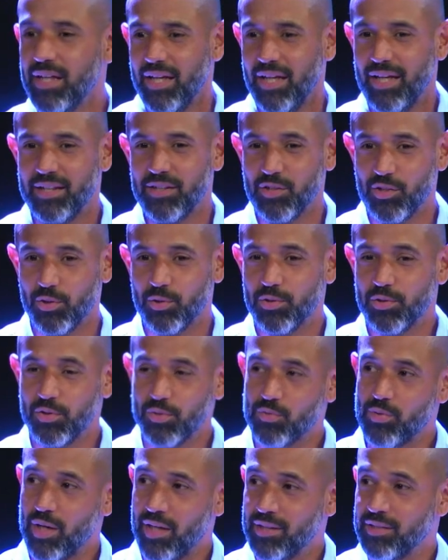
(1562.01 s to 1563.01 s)
and you're
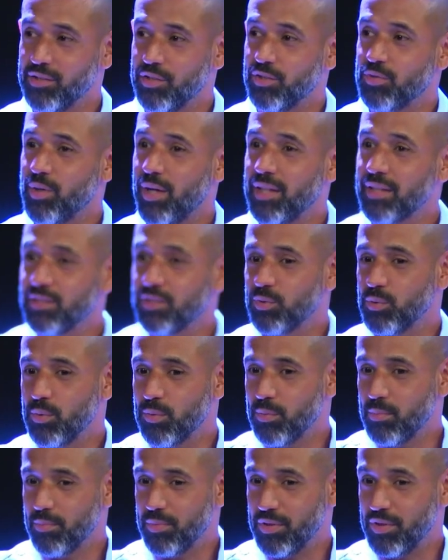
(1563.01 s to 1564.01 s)
trying
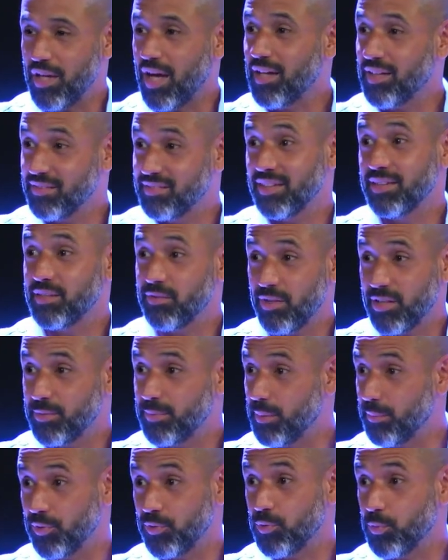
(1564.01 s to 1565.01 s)
to not incentivize
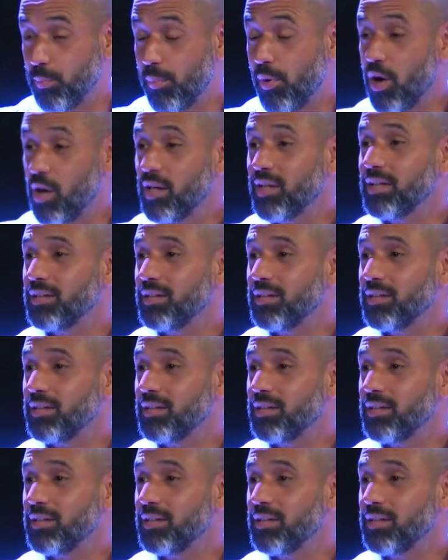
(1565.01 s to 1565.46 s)
people to park,